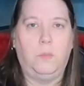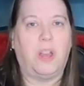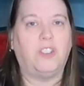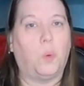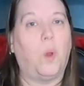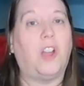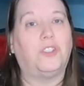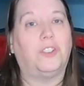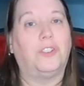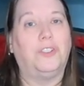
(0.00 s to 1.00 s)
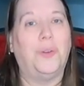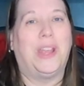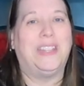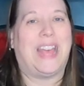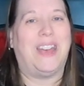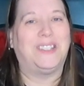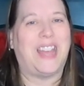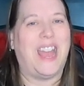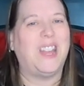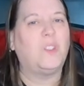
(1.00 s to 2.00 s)
pressure washer noise
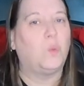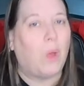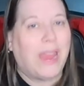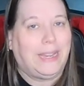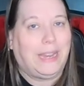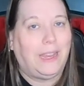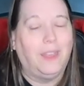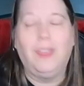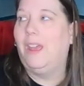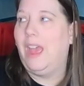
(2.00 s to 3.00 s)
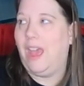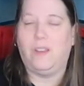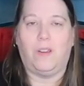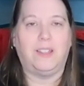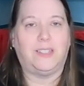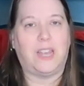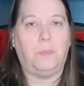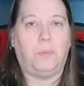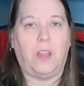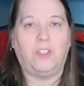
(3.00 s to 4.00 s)
outside. It's raining and they're
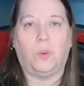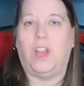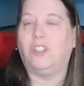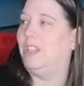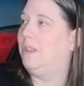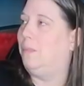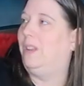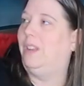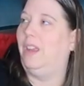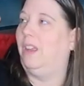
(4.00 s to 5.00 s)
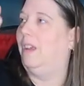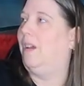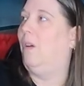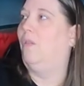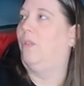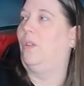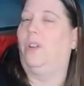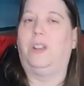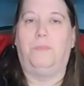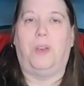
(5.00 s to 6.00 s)
outside pressure washing the building
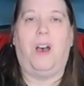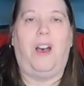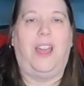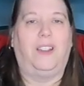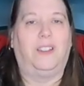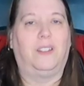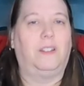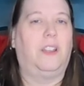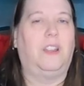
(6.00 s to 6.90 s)
over and behind.